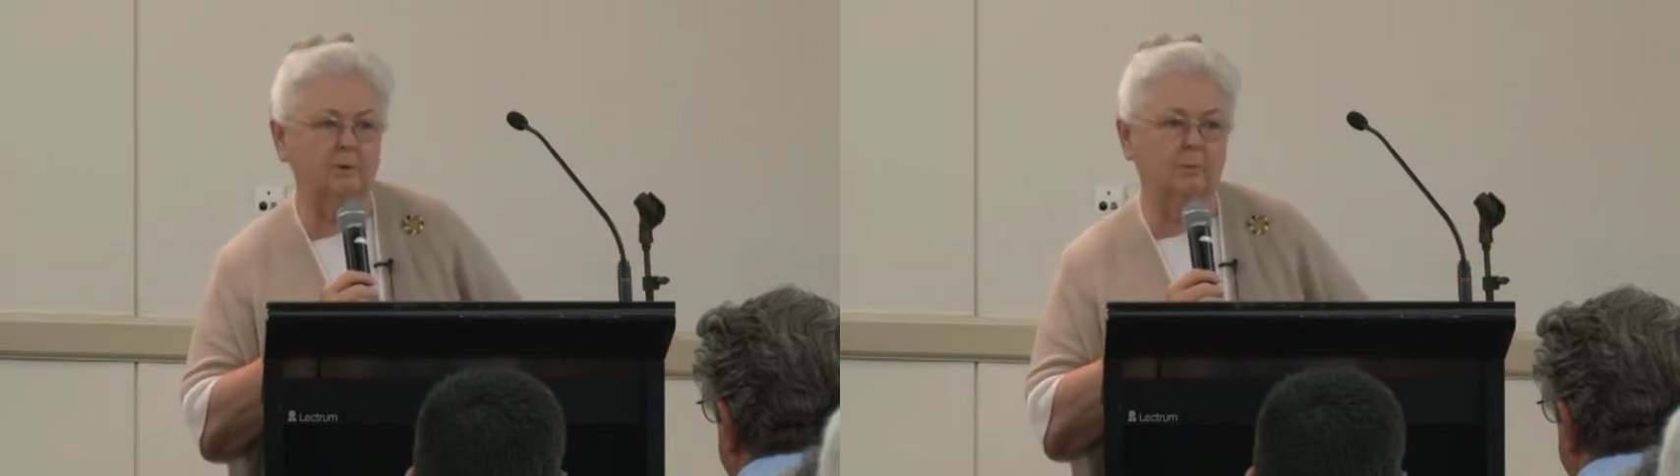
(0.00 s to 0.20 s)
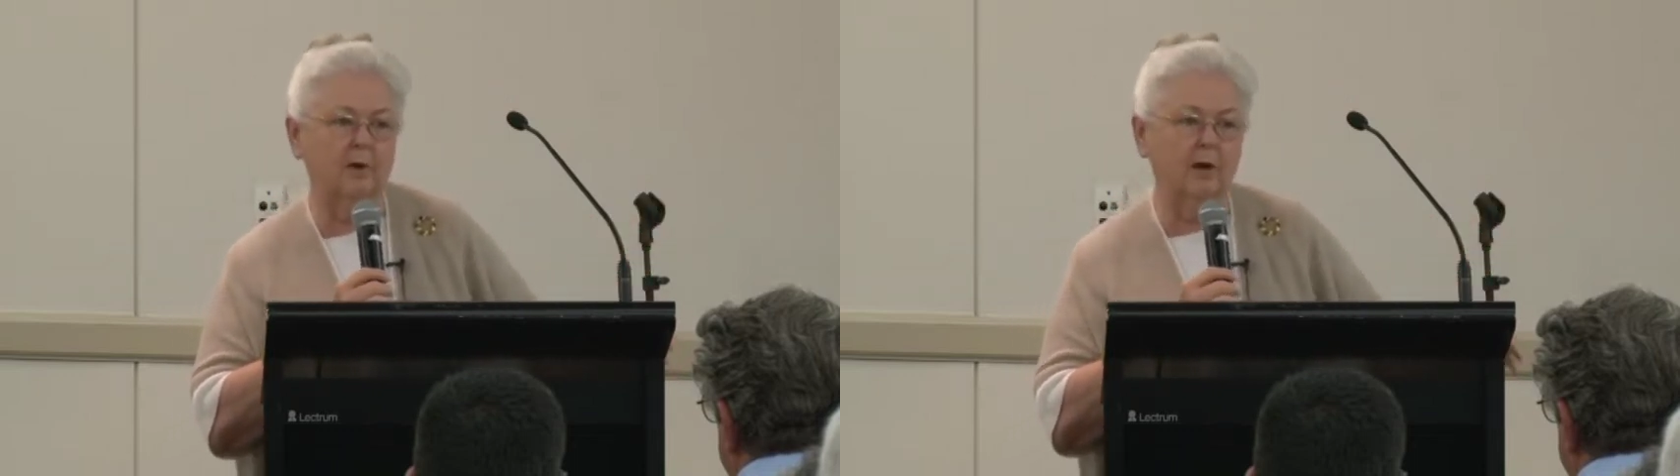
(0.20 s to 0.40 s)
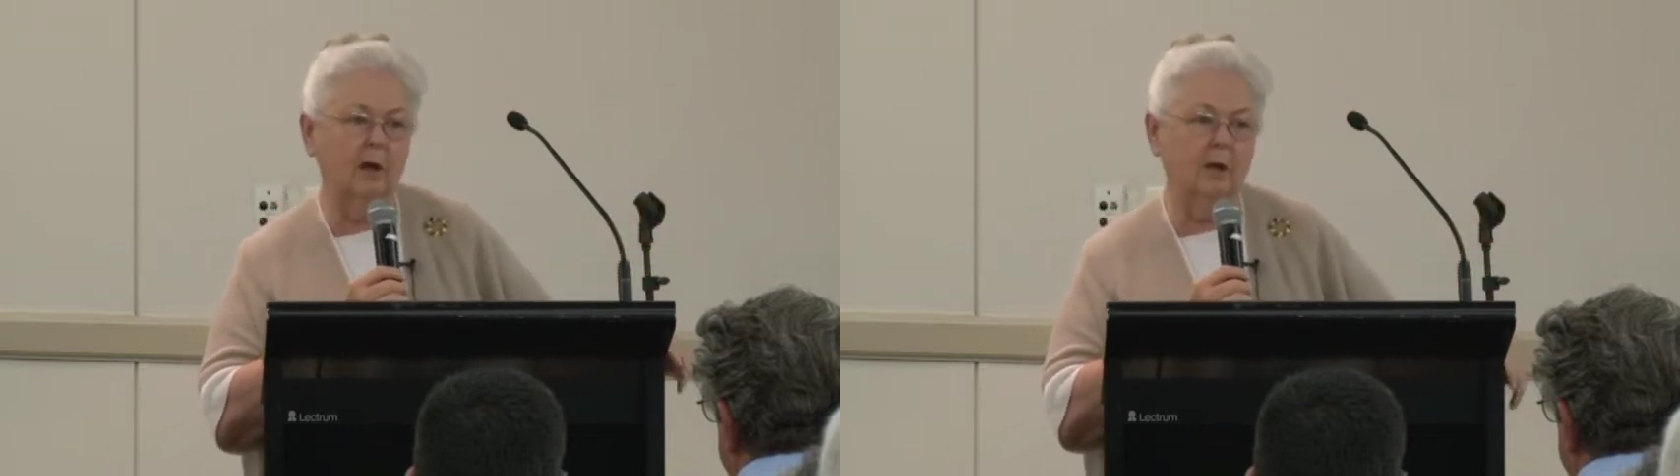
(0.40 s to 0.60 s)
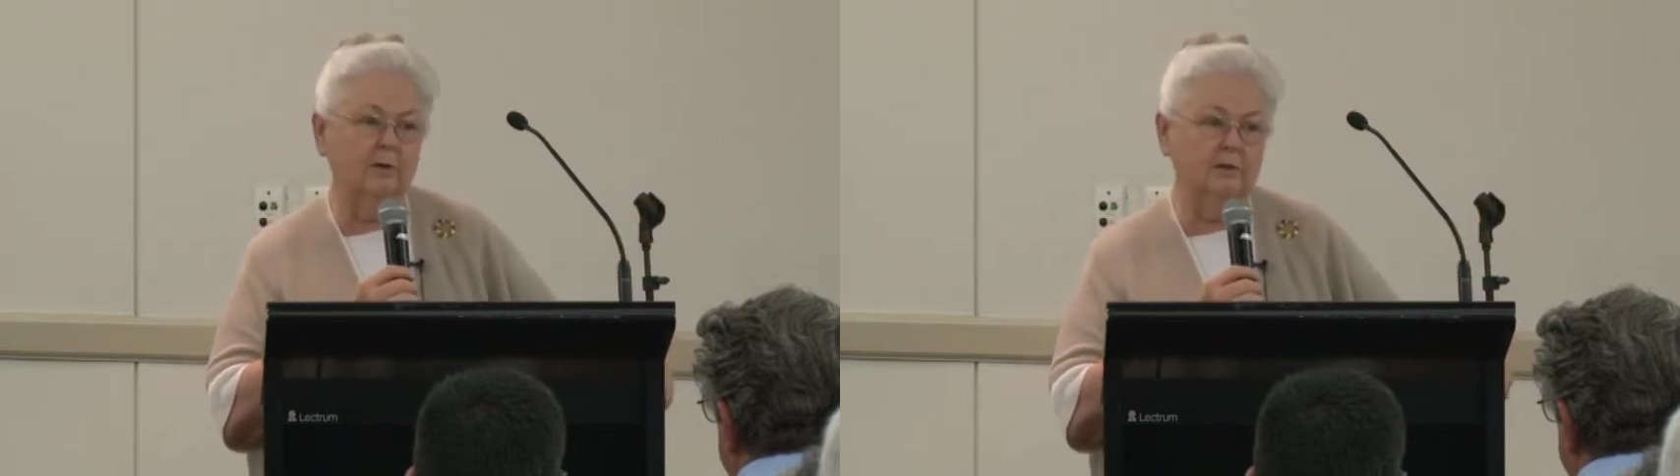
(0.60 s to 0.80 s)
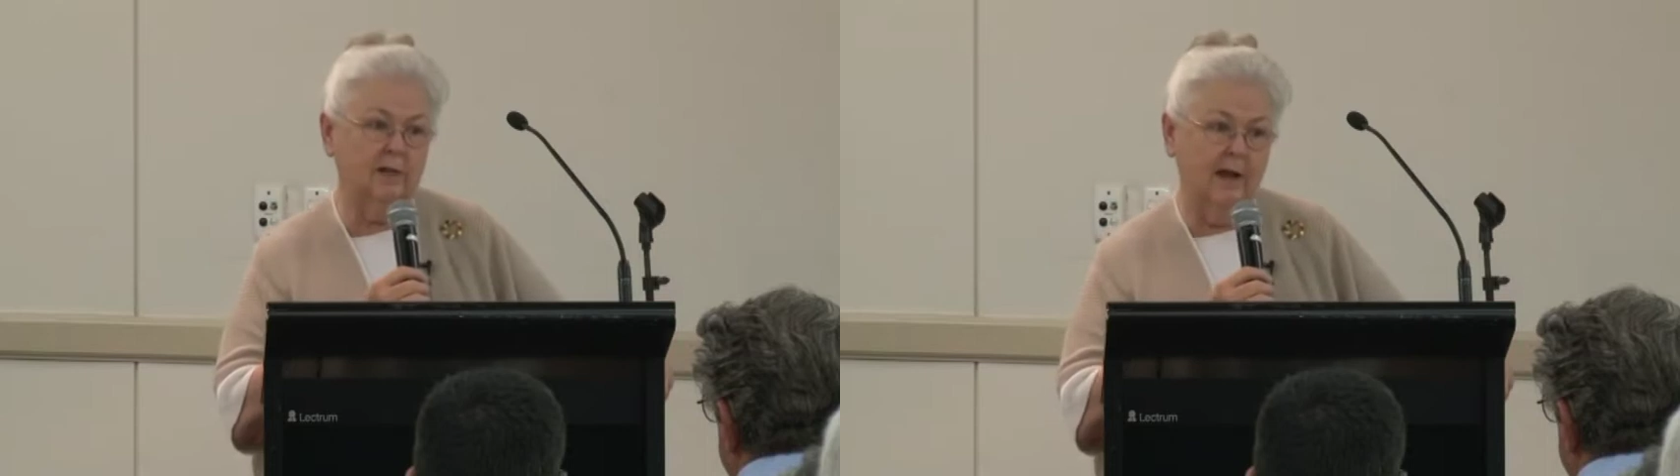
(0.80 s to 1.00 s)
to bring
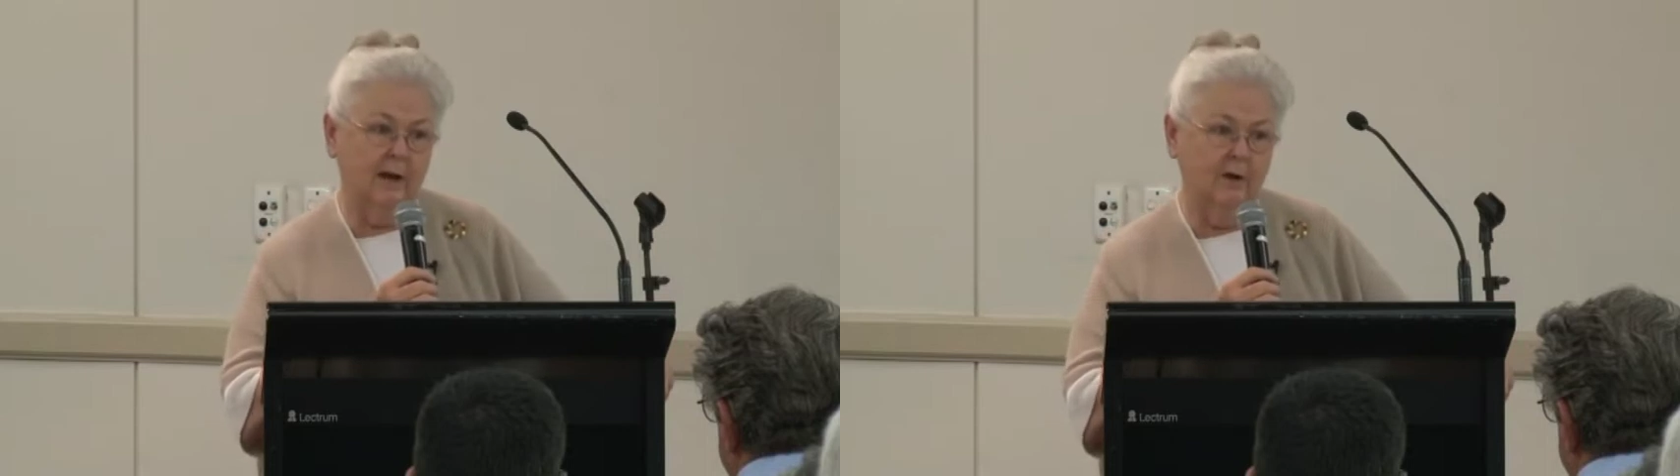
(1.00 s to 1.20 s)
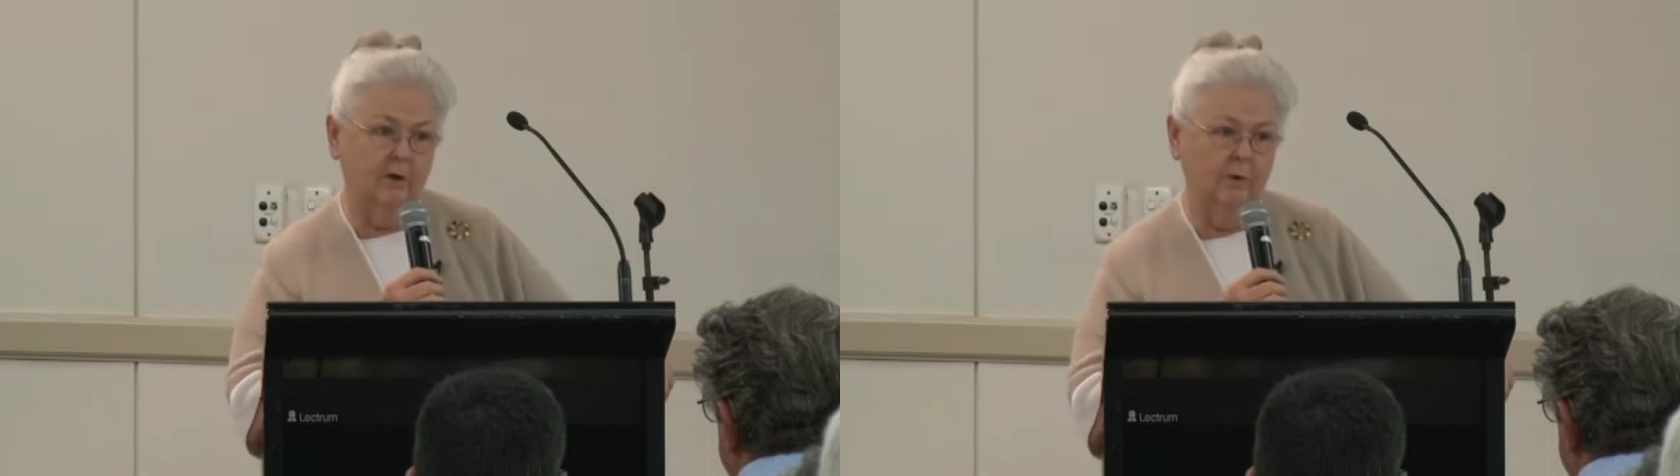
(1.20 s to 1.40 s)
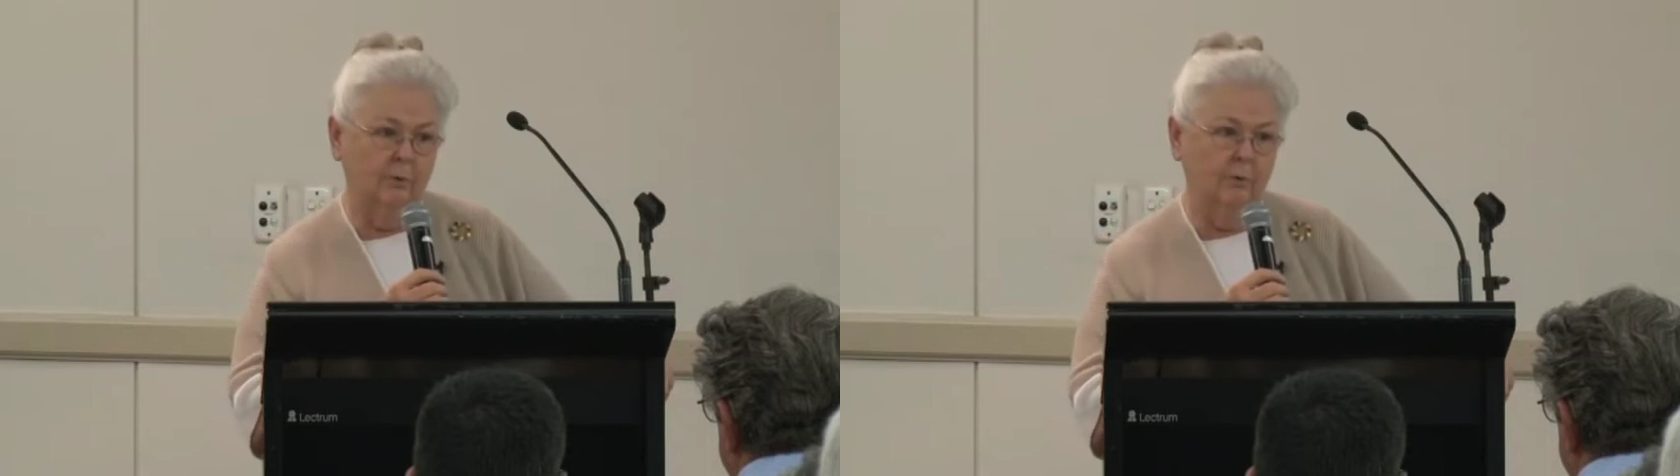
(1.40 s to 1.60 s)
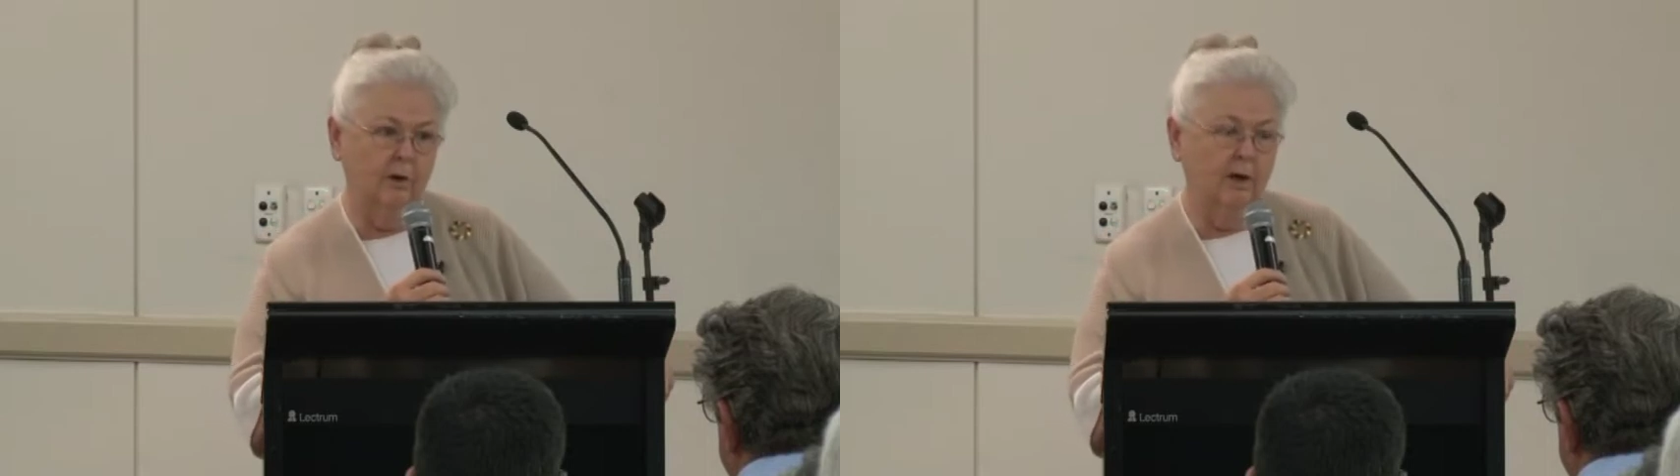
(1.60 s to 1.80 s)
alongside of you